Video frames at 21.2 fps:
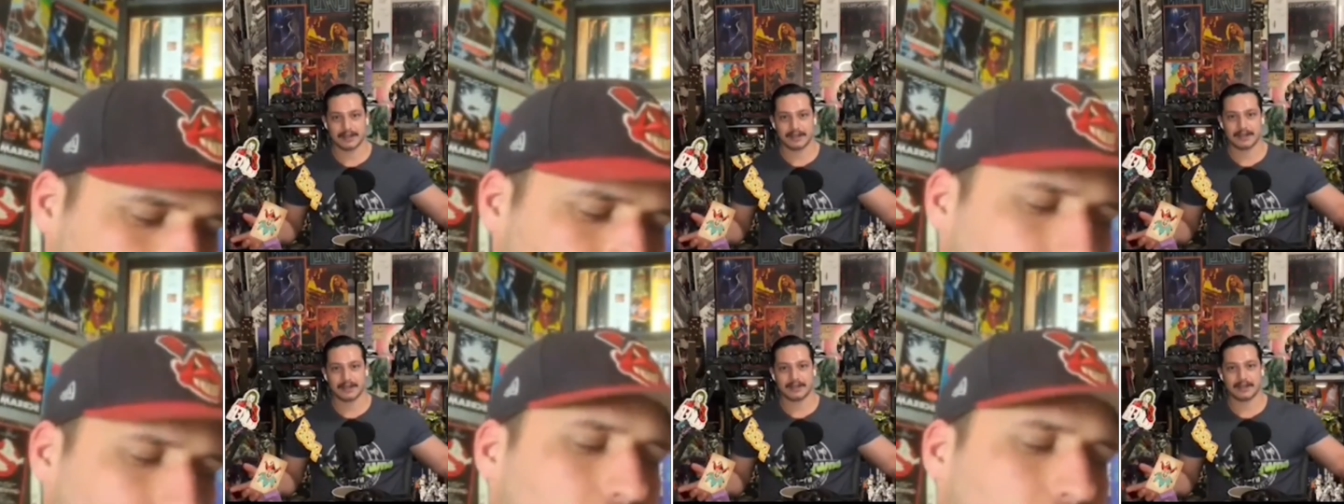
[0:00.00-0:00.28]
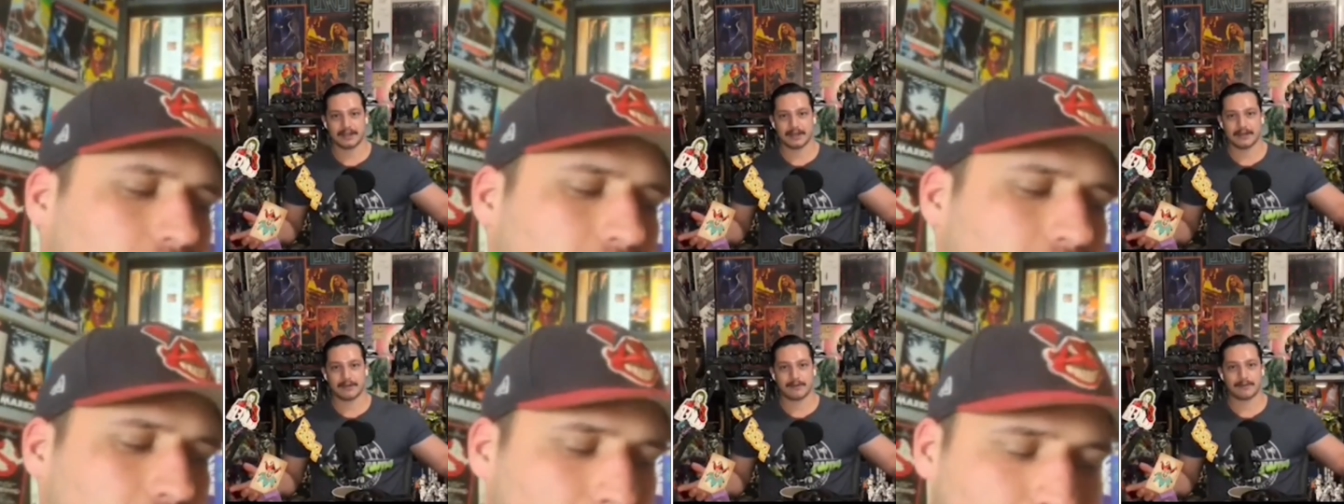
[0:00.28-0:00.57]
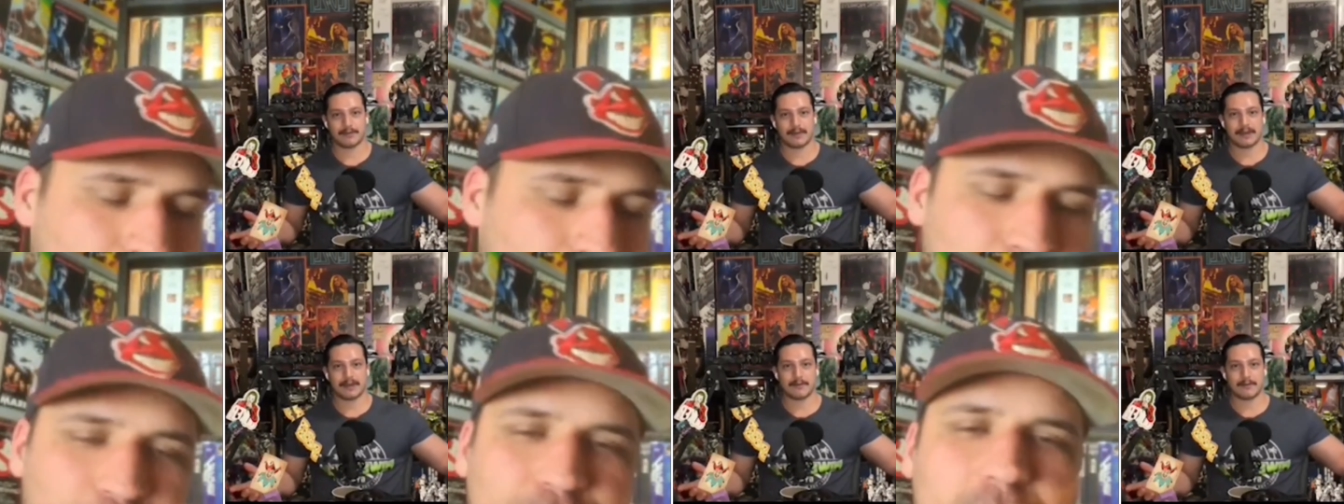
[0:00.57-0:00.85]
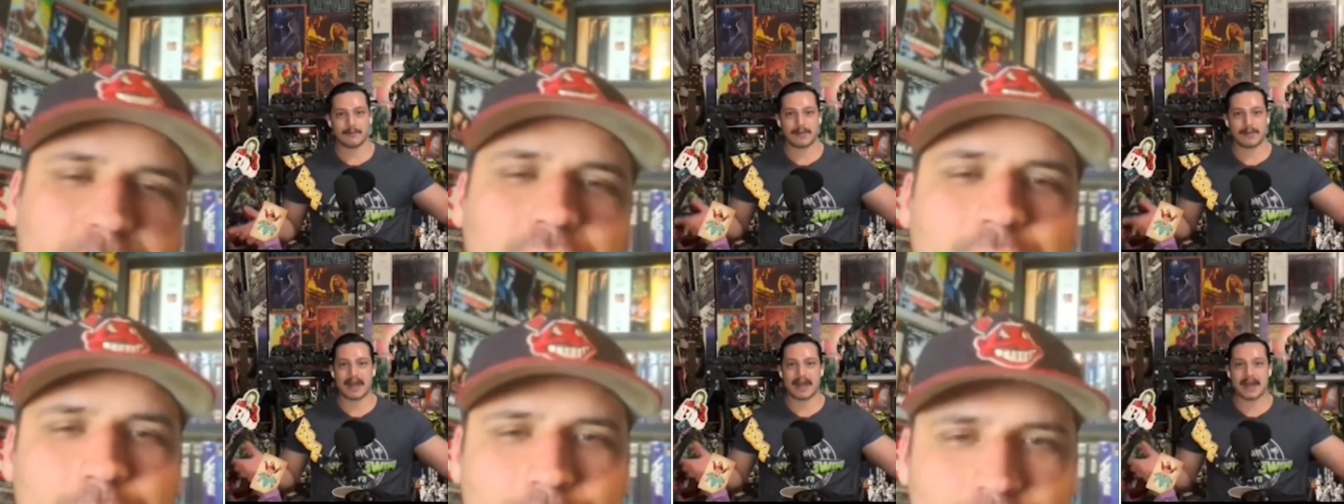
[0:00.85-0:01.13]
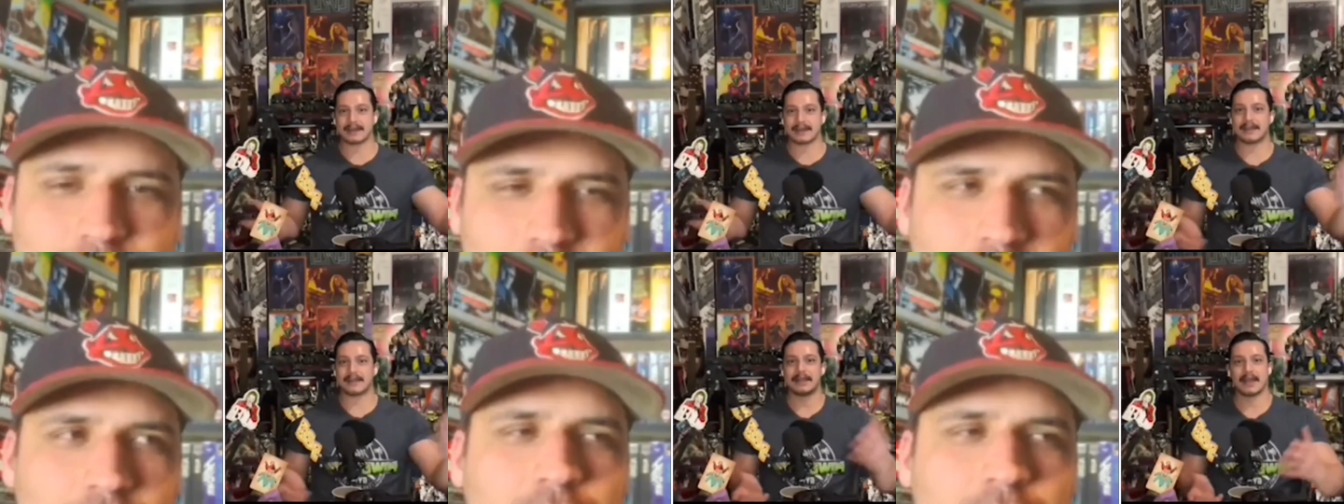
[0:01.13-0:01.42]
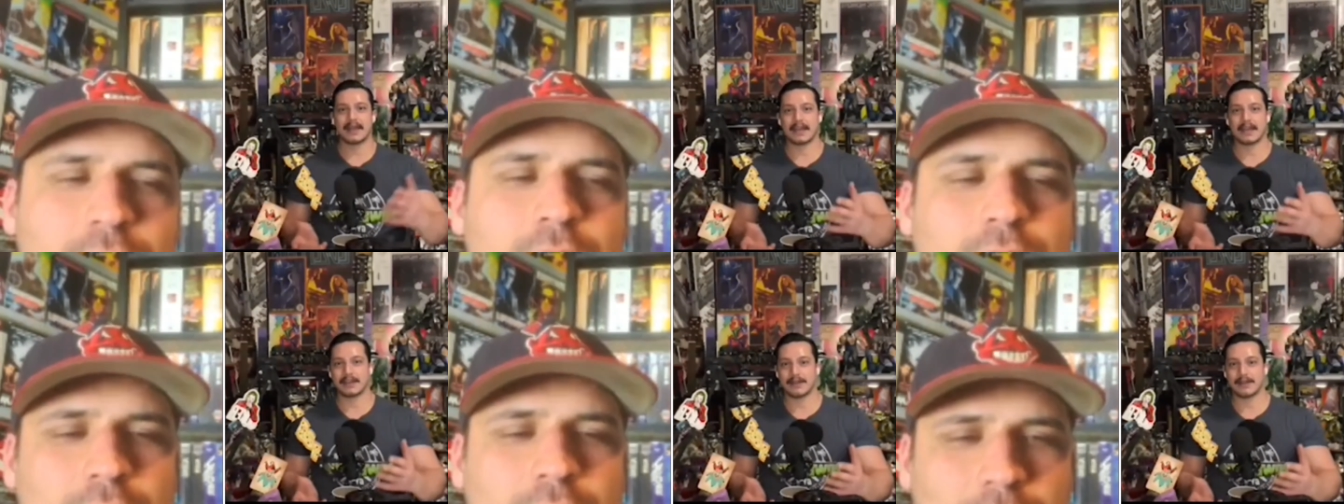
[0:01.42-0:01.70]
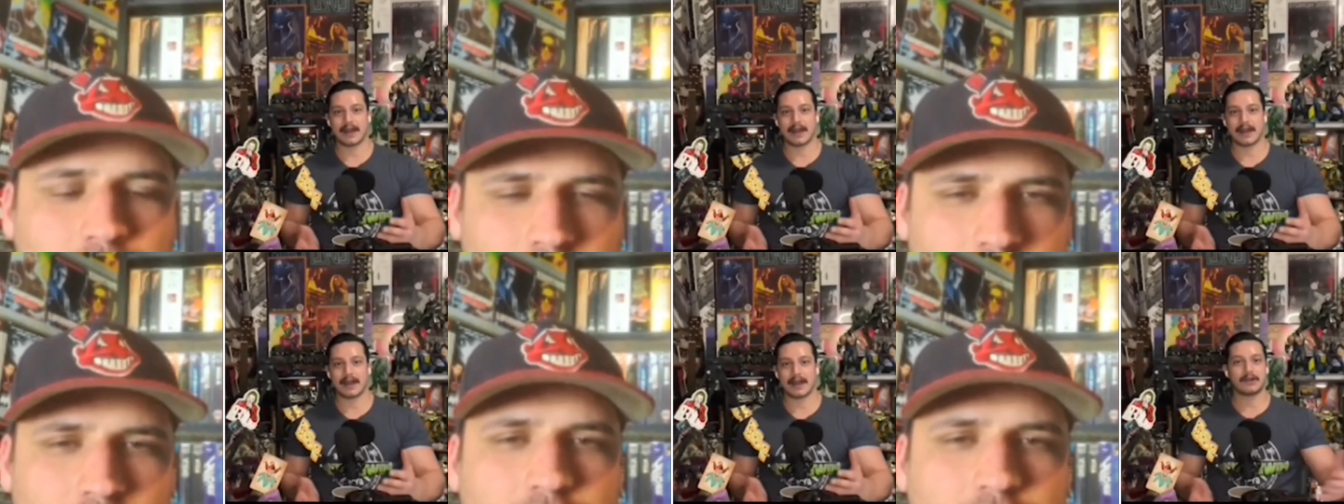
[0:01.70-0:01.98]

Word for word: yep. know what I mean? we yep. back in the day, you had to build